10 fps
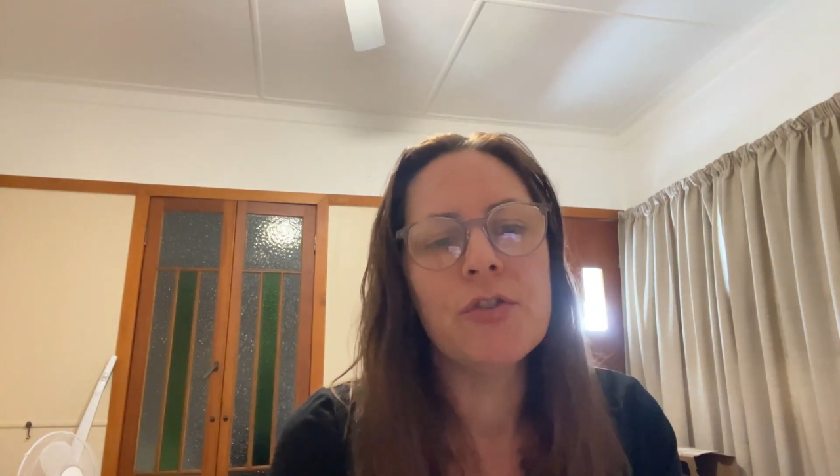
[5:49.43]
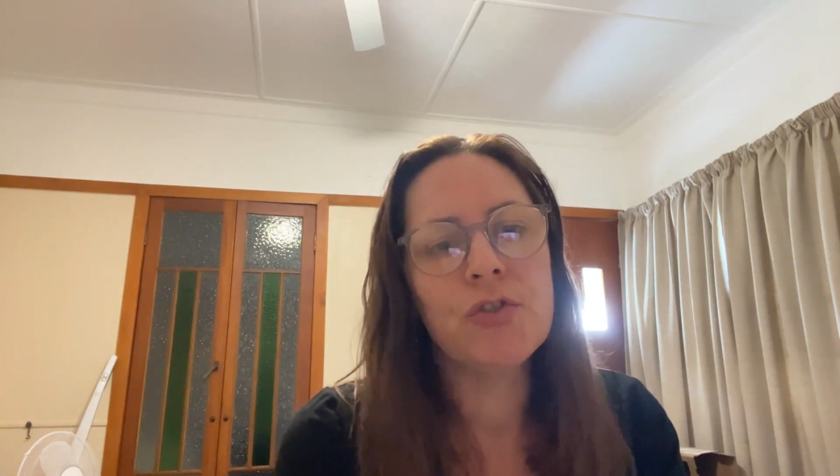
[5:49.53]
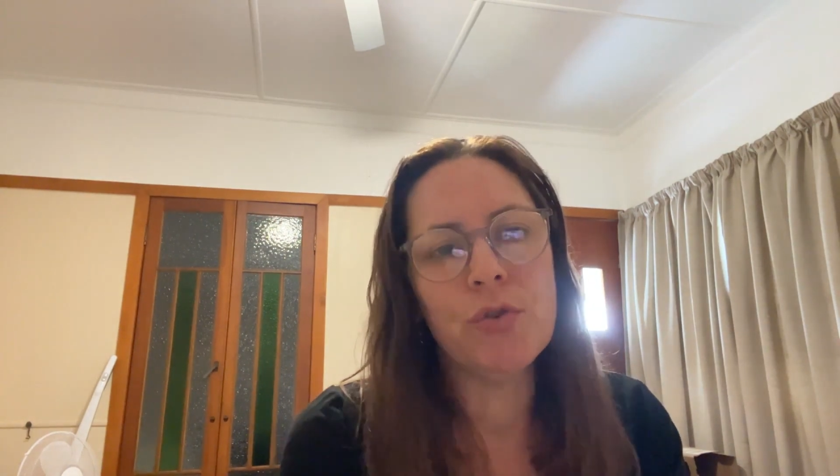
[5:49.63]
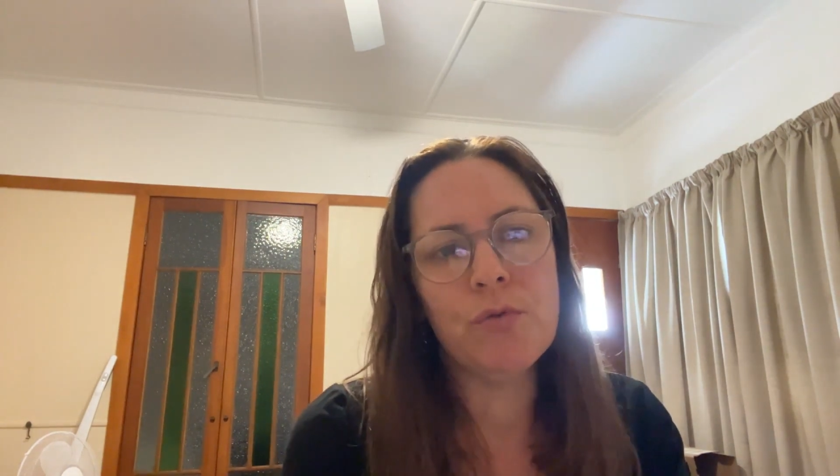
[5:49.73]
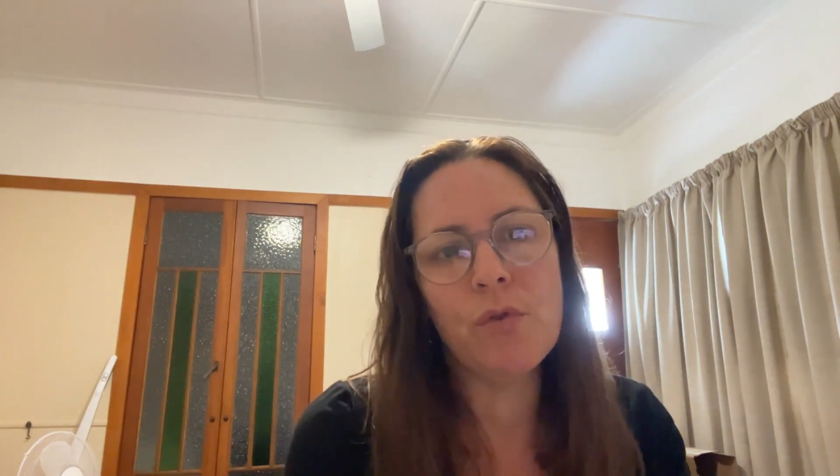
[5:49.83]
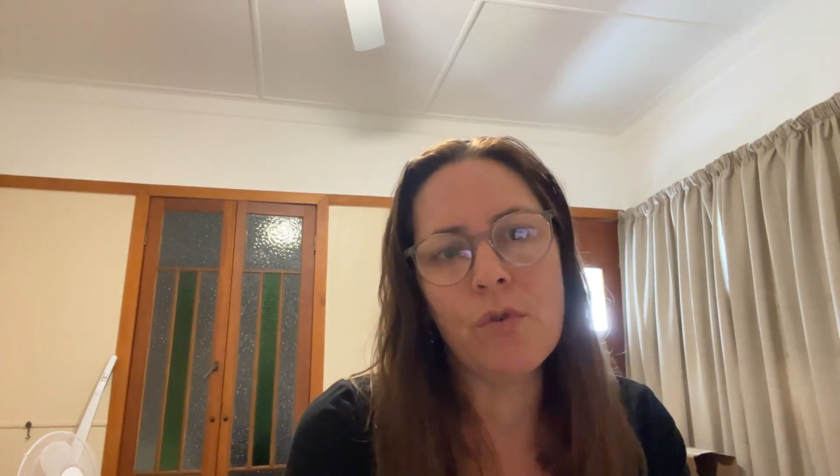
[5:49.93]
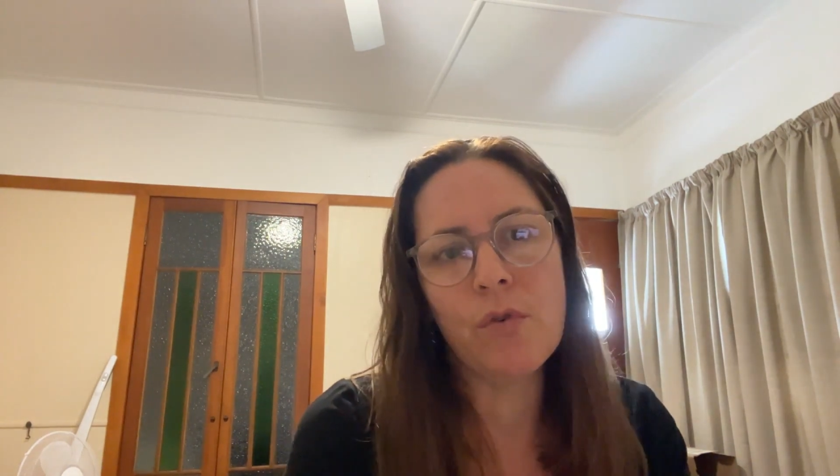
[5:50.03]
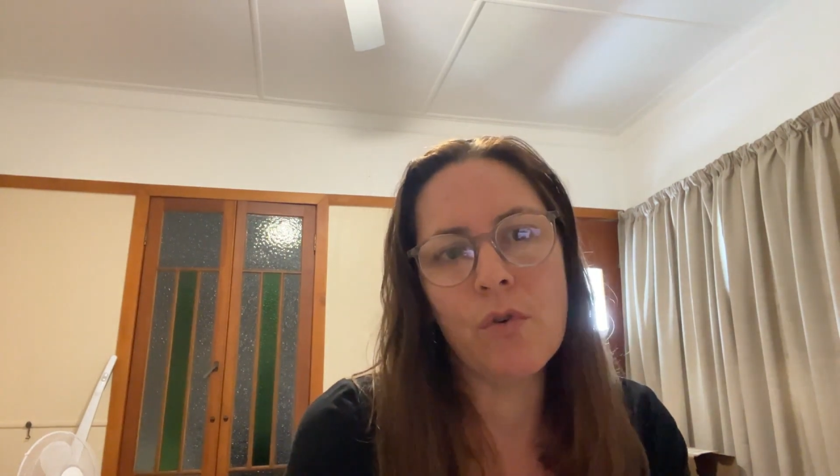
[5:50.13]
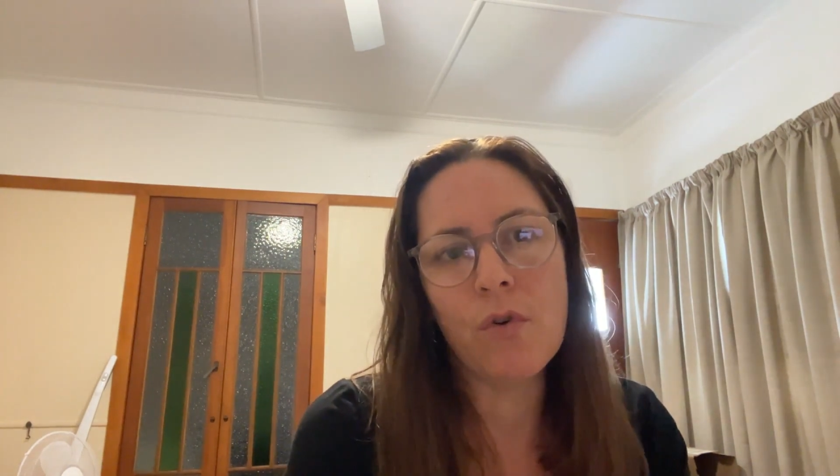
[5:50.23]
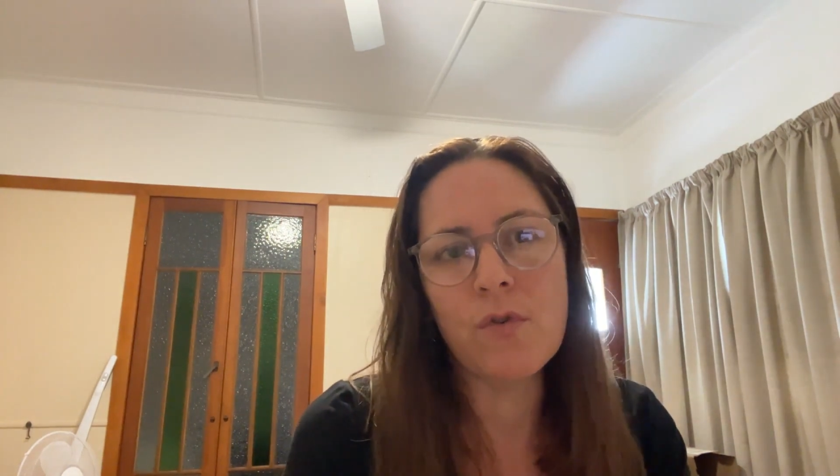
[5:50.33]
to
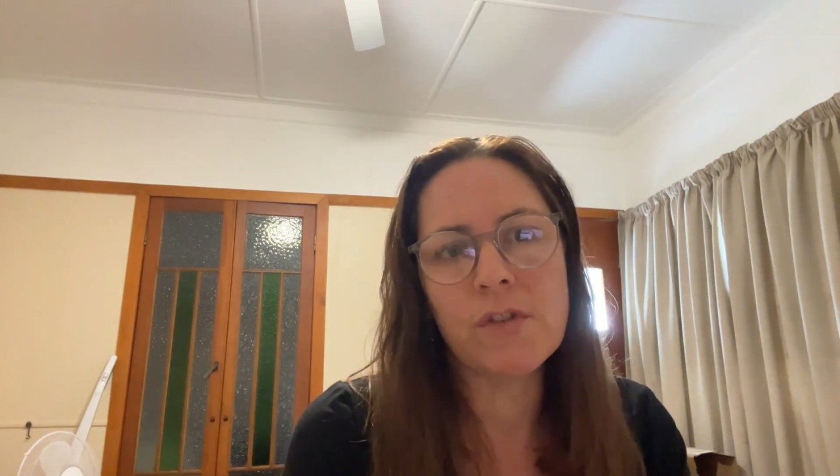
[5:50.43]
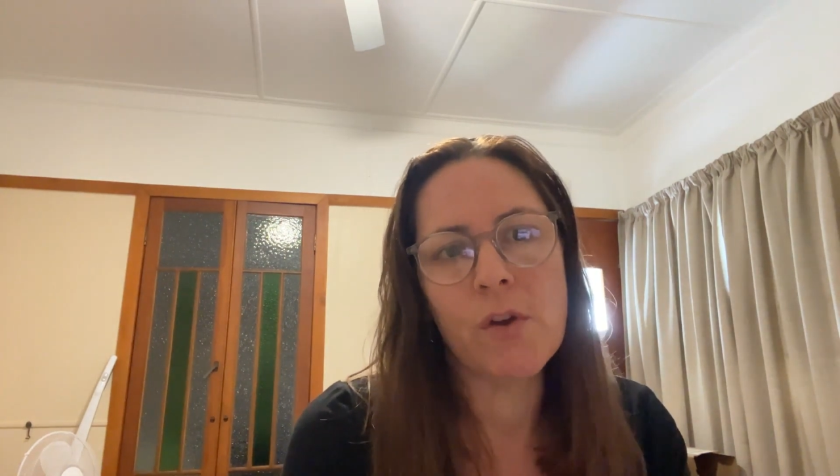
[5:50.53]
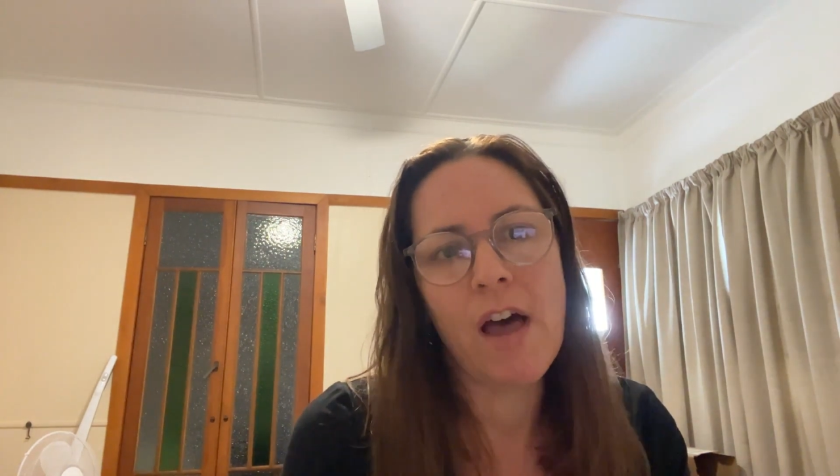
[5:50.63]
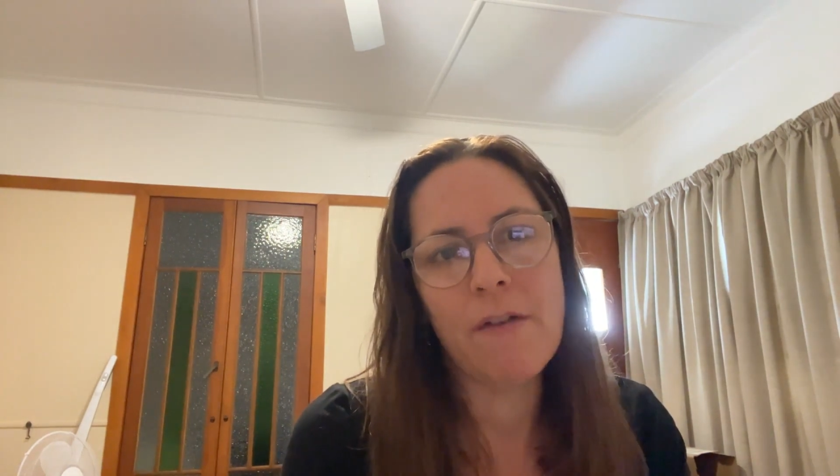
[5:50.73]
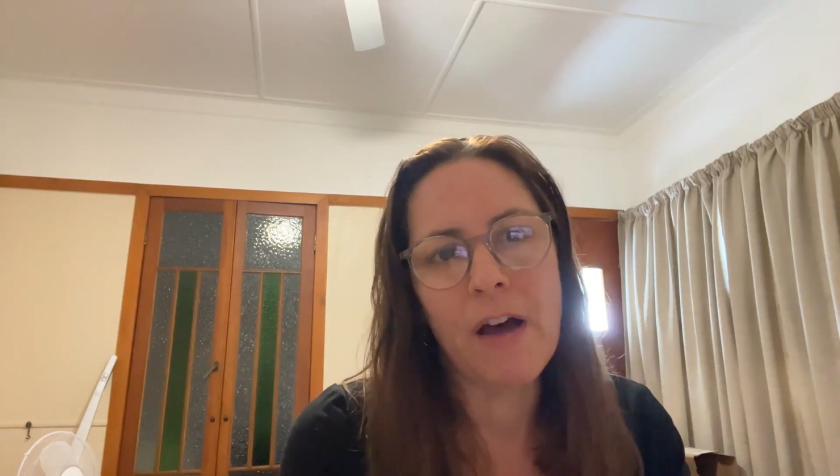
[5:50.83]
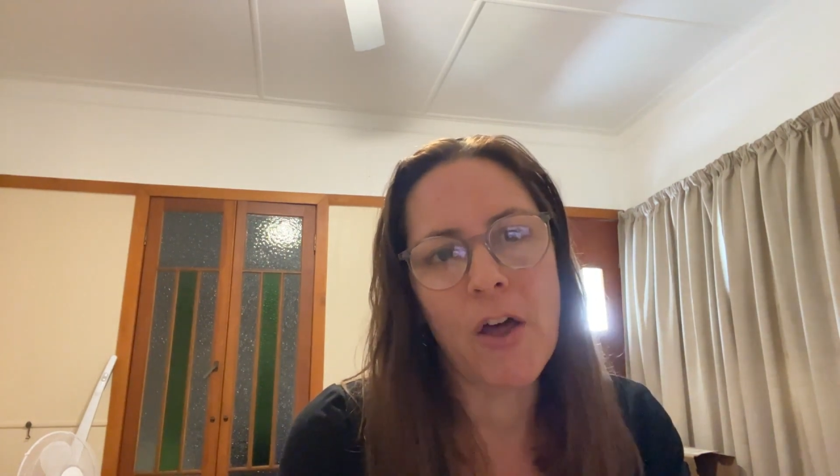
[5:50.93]
also have